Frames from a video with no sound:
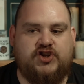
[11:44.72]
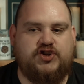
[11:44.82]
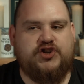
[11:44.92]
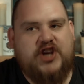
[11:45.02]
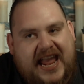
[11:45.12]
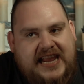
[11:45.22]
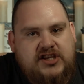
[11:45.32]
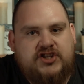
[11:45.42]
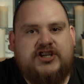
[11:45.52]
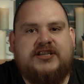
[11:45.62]

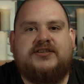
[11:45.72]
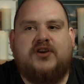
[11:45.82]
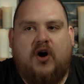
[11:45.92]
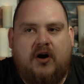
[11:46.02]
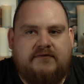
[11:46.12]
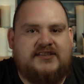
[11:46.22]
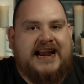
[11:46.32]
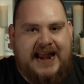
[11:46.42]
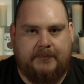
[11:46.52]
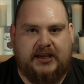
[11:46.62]
changes of
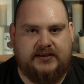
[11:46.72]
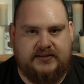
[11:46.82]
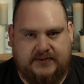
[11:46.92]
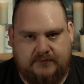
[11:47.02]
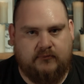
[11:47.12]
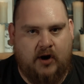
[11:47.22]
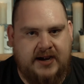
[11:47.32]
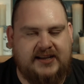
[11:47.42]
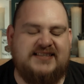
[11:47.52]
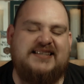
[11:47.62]
dynamics,
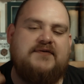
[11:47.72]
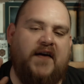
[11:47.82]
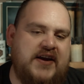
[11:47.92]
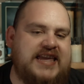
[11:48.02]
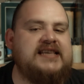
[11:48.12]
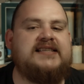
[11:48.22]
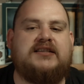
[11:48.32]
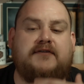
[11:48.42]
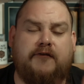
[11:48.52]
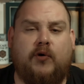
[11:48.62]
right? Because it's very easy
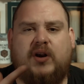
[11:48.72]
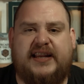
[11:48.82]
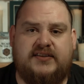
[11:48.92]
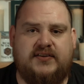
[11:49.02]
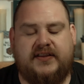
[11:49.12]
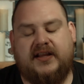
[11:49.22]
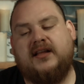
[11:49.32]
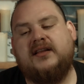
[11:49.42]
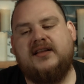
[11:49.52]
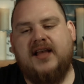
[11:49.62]
to fall into the
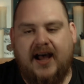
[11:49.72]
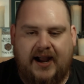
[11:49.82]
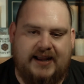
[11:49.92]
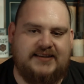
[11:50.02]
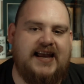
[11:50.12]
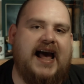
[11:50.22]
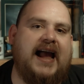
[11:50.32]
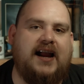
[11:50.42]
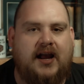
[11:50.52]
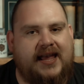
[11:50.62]
I
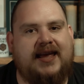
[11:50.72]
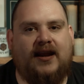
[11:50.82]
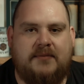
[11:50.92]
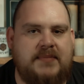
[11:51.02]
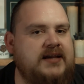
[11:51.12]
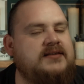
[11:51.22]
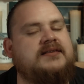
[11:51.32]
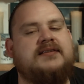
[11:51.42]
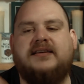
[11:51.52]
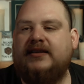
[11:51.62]
attack, I hit, I
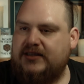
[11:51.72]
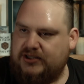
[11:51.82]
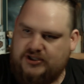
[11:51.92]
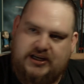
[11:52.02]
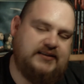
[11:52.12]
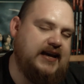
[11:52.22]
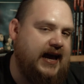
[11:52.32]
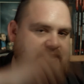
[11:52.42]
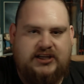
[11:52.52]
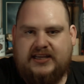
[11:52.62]
miss, she
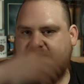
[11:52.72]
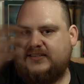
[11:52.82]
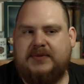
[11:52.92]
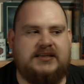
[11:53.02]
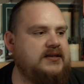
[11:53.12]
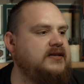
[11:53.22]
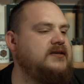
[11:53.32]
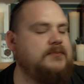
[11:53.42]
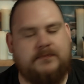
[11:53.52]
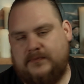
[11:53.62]
attacks, she hits,
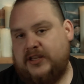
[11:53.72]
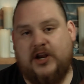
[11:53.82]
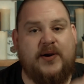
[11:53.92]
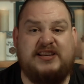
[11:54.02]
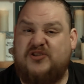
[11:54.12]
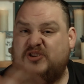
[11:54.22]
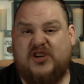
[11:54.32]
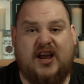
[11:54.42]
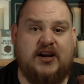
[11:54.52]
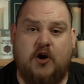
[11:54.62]
misses, you know, and you just
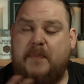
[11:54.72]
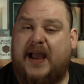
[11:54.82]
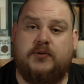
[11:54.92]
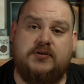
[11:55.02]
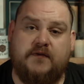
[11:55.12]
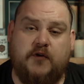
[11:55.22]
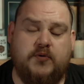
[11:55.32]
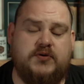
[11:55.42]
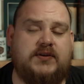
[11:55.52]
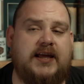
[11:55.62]
kind of go backwards and
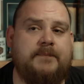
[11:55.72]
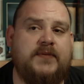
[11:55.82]
forwards with that.